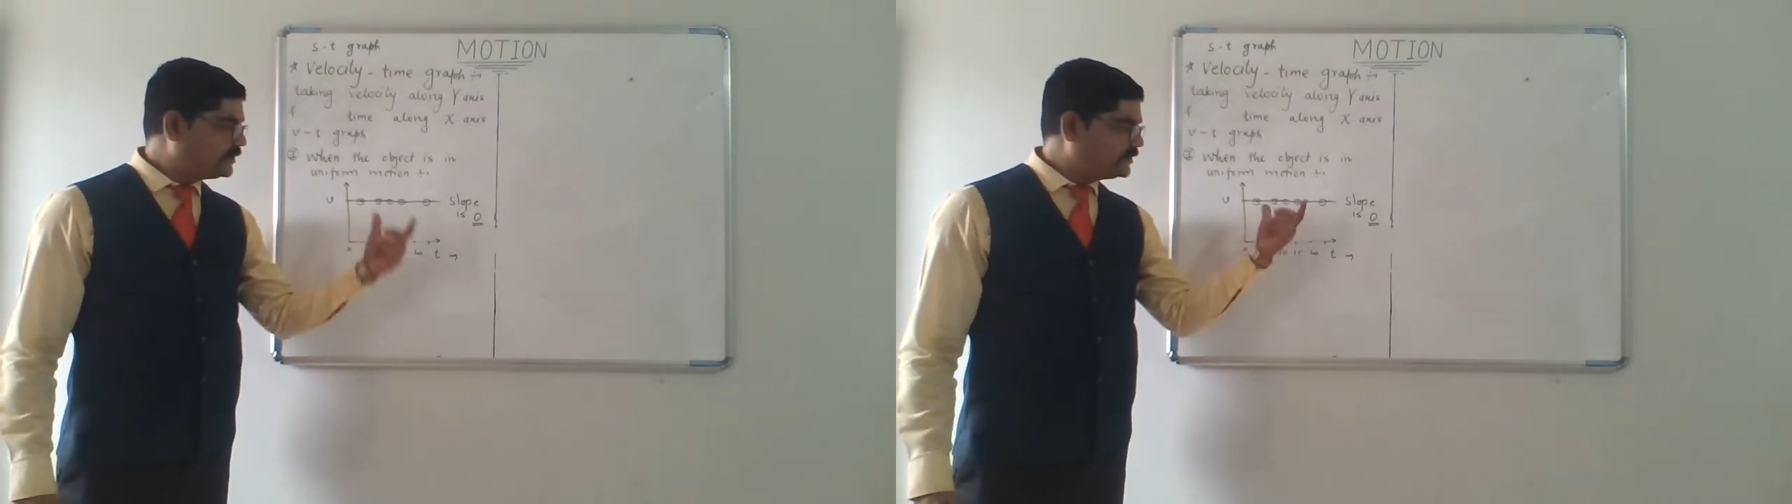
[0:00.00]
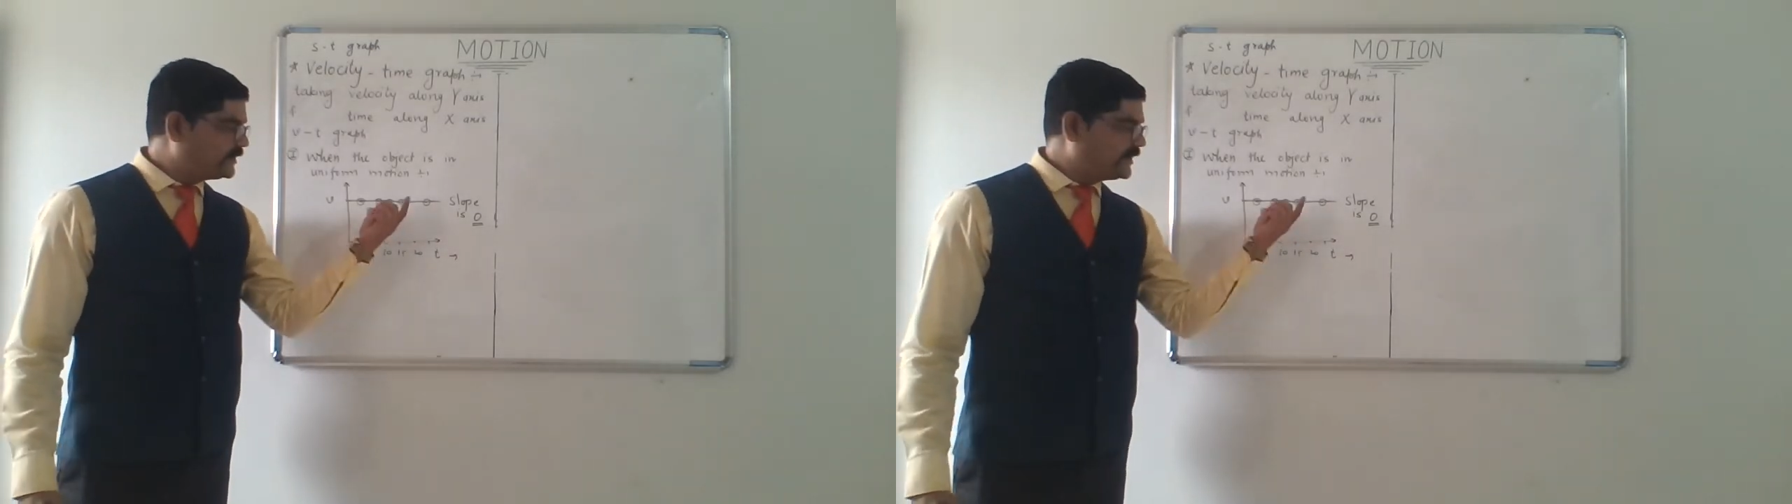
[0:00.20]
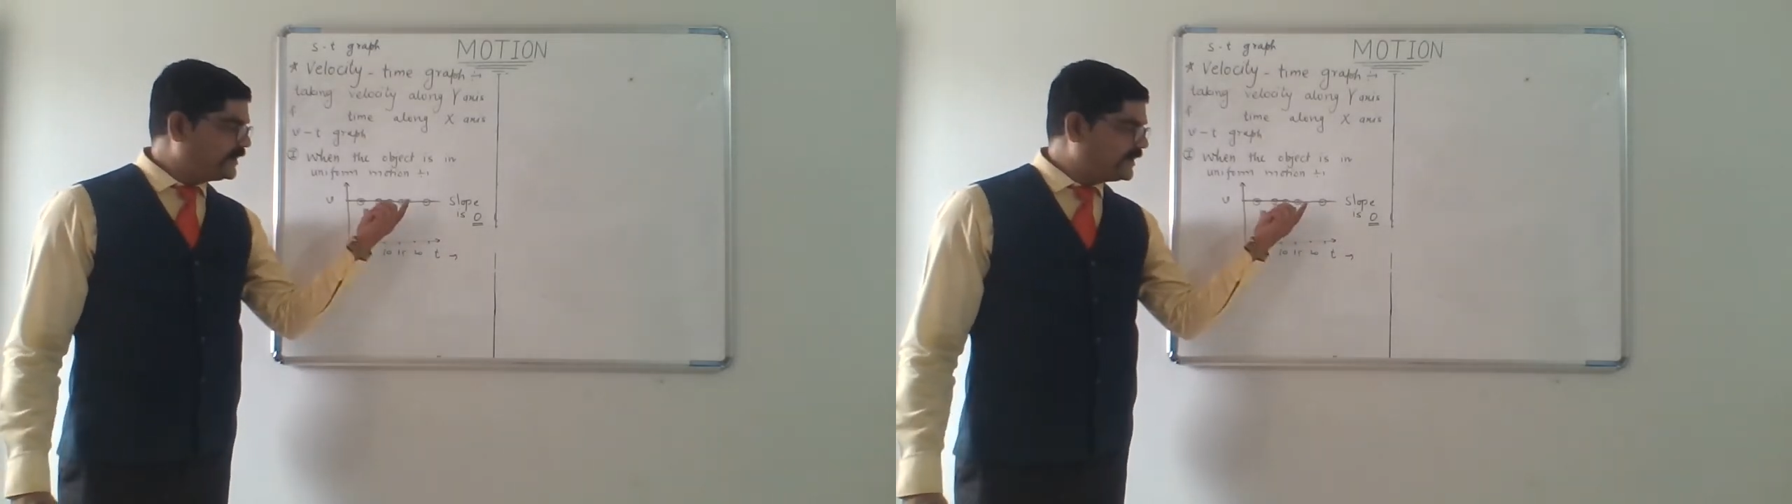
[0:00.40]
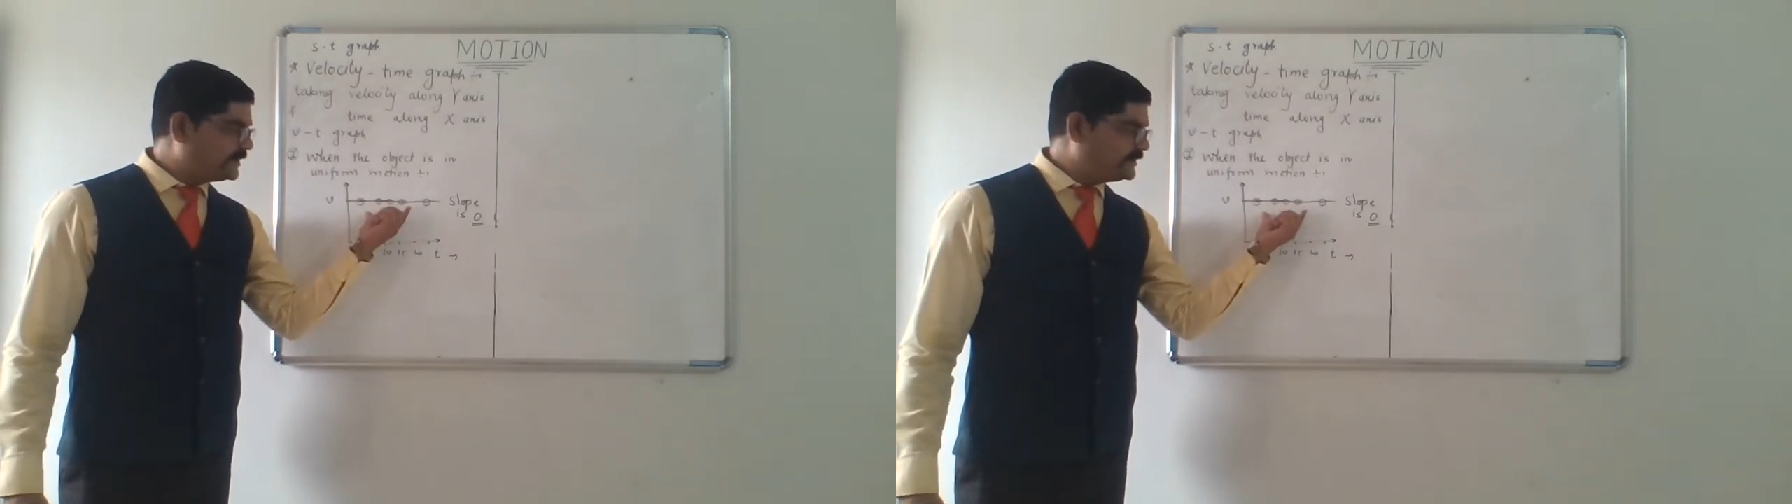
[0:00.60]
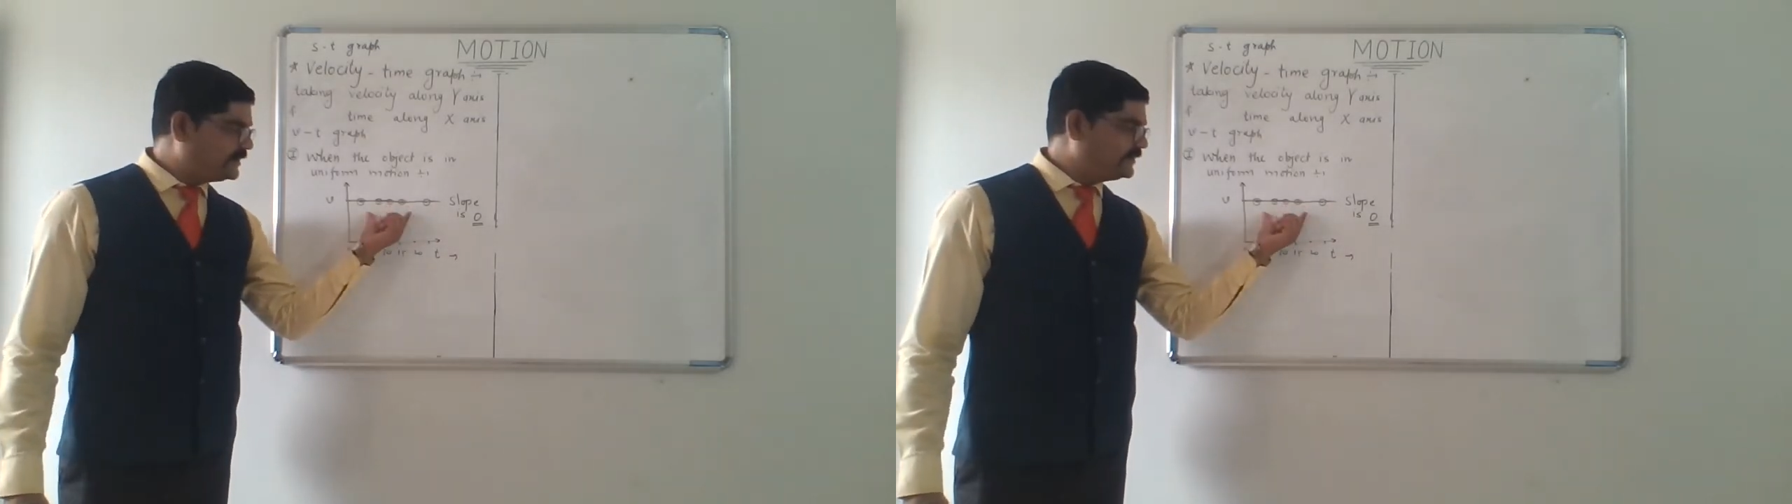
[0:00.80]
the
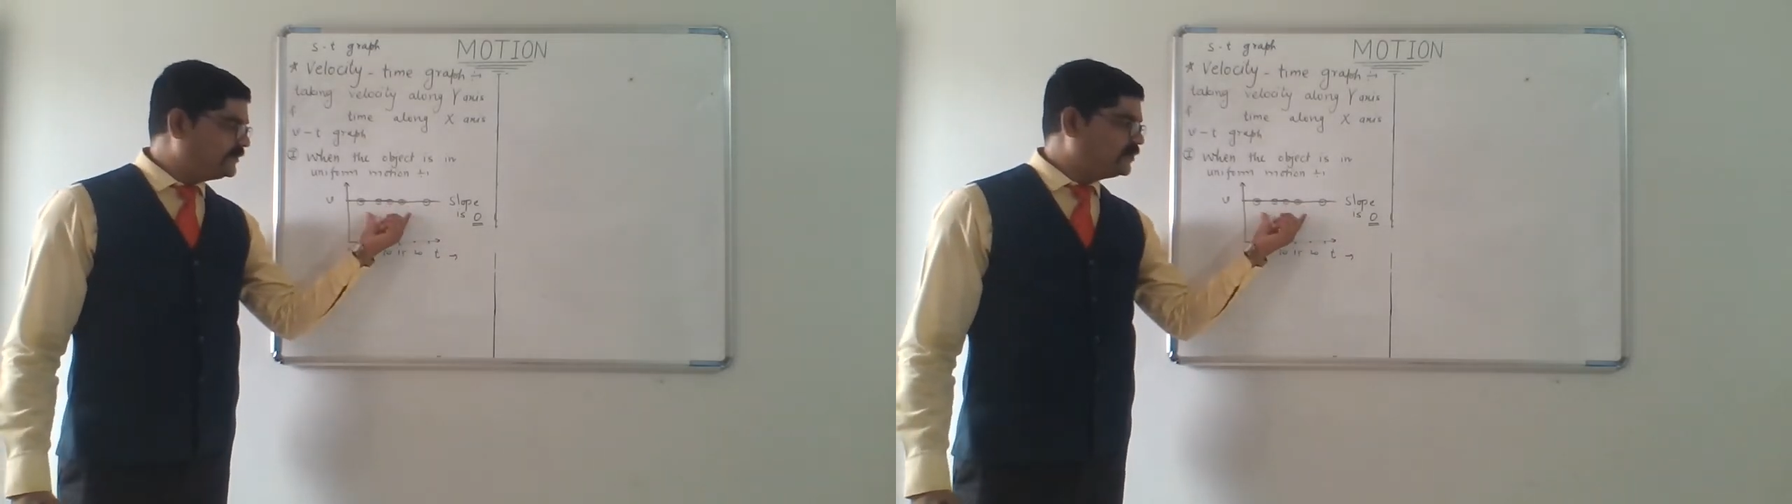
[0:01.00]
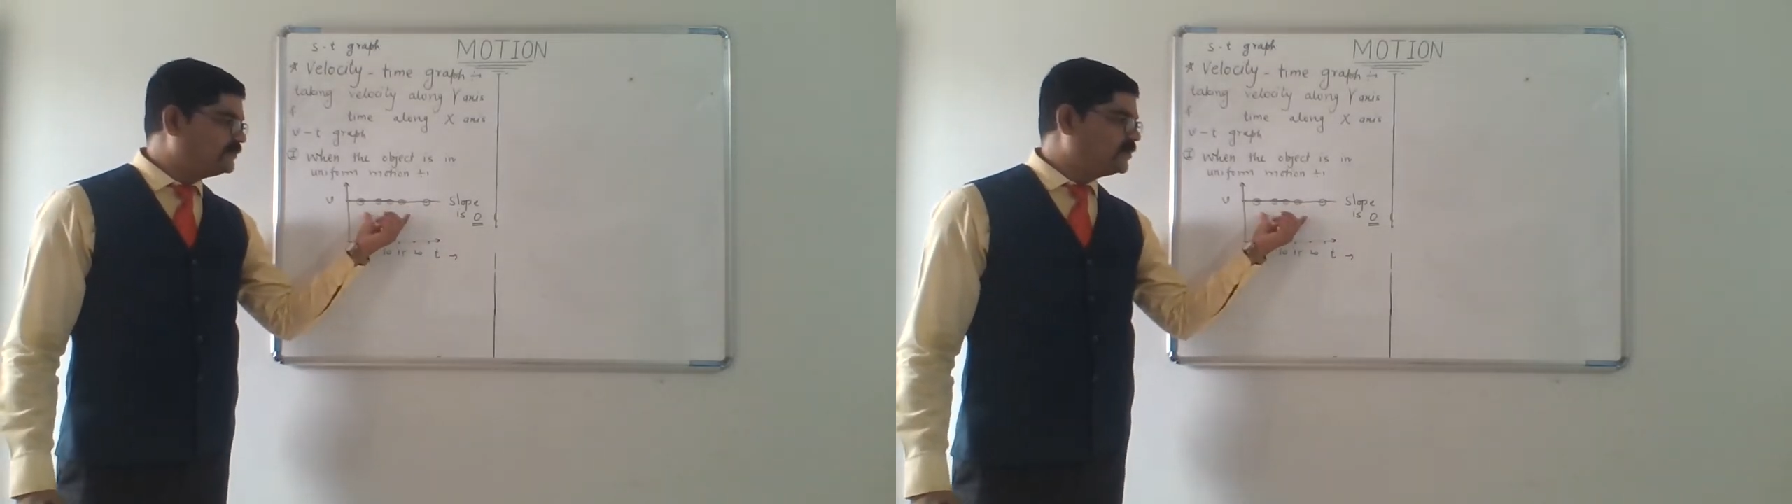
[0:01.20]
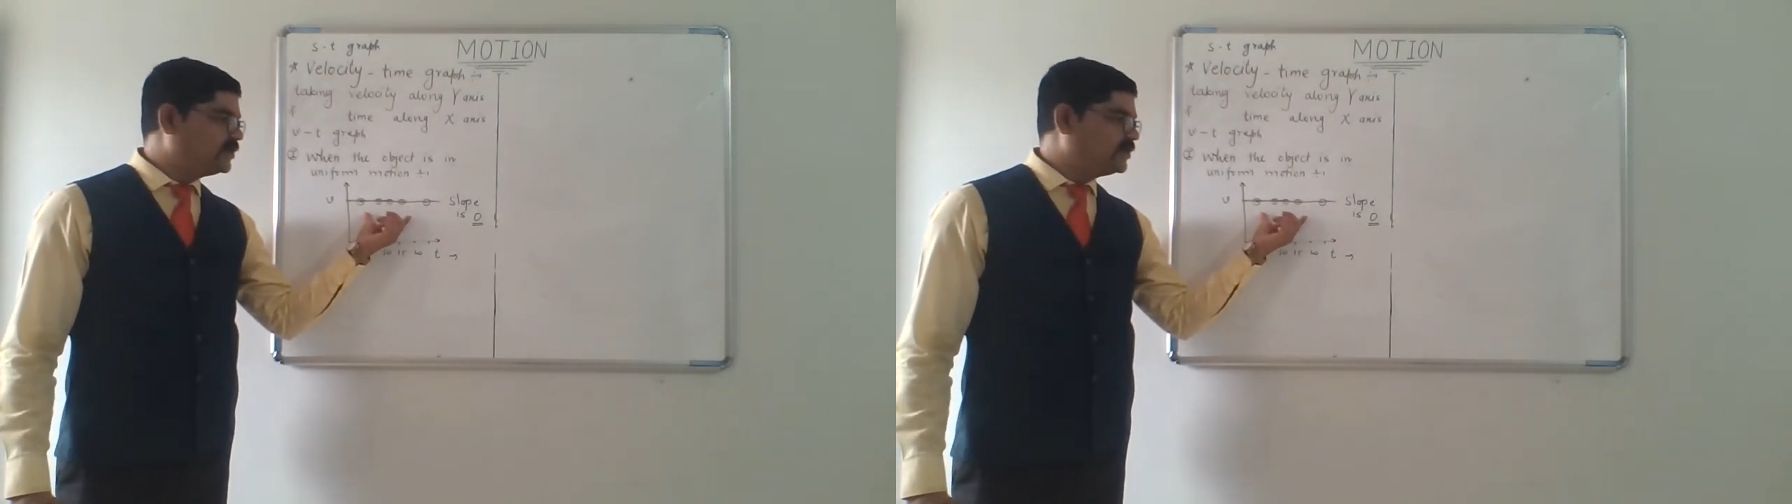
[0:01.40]
acceleration of the